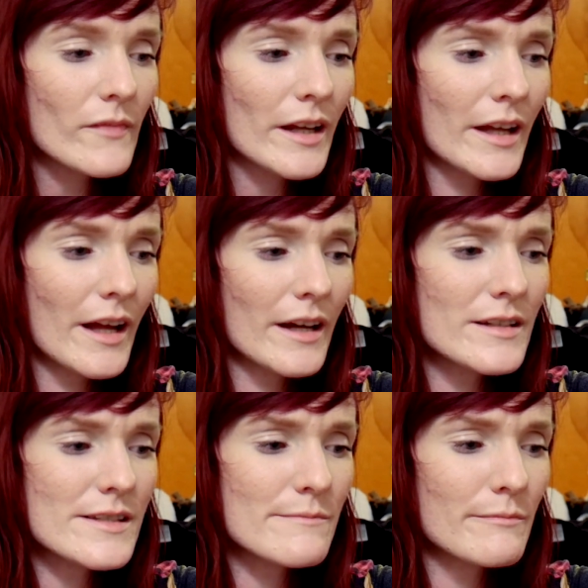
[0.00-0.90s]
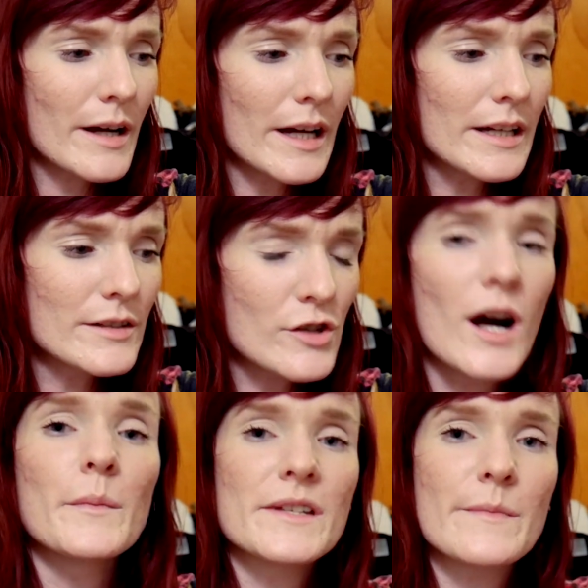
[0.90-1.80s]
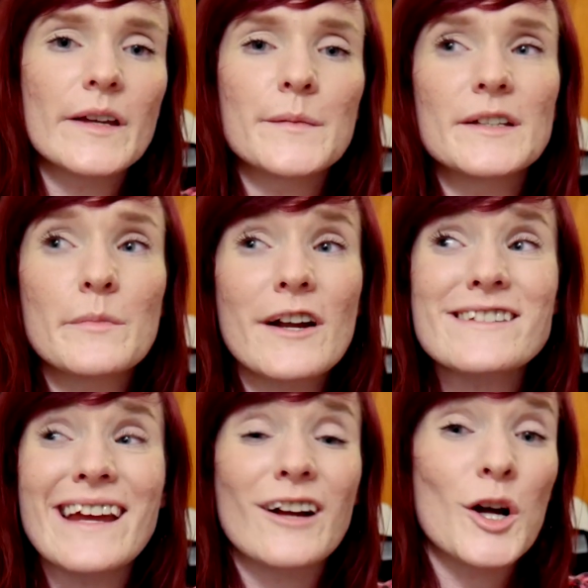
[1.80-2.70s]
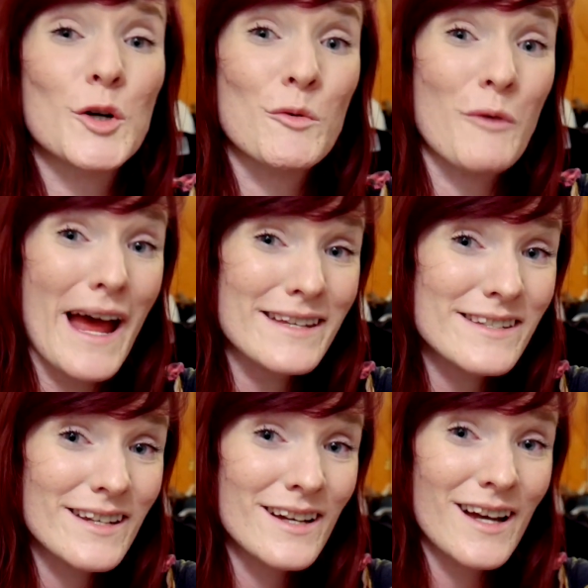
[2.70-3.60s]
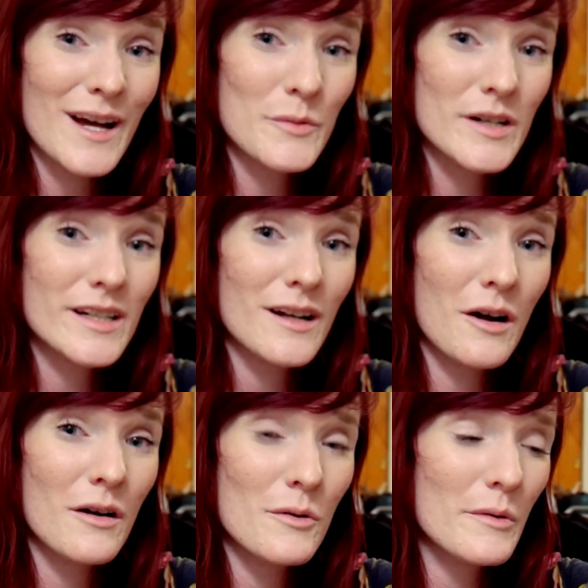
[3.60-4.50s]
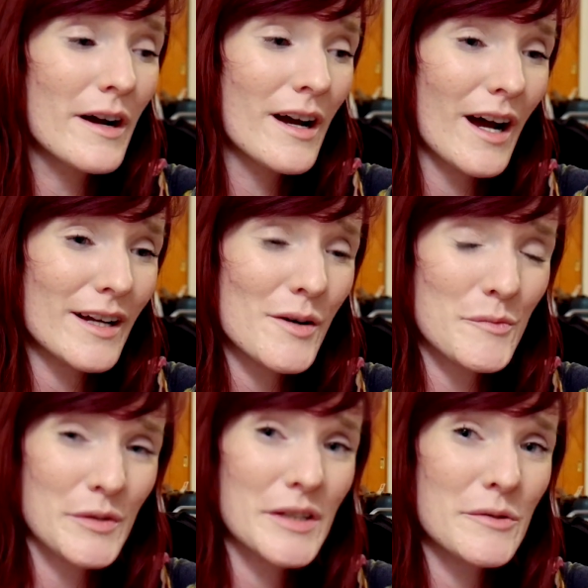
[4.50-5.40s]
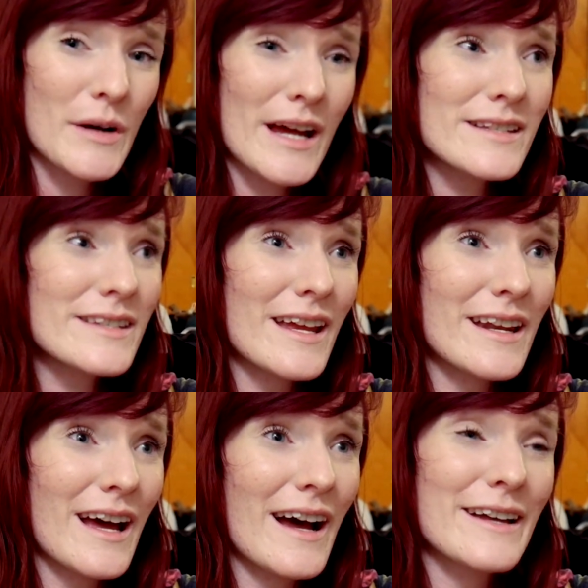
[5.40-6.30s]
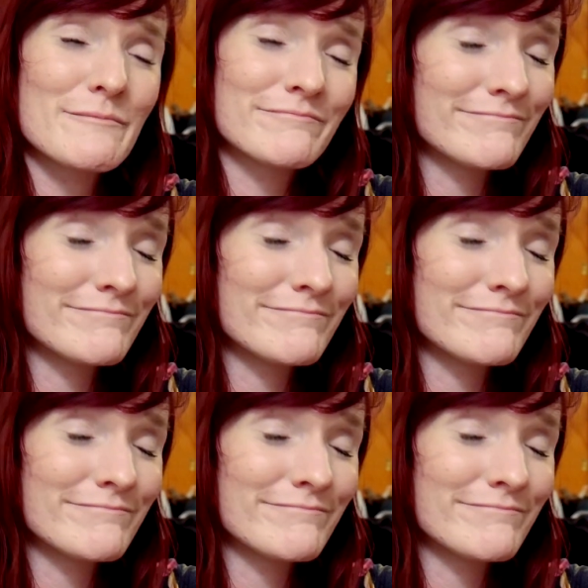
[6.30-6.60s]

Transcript: And my job is making me depressed. I got harassed at work. Oh, I got really harassed, and I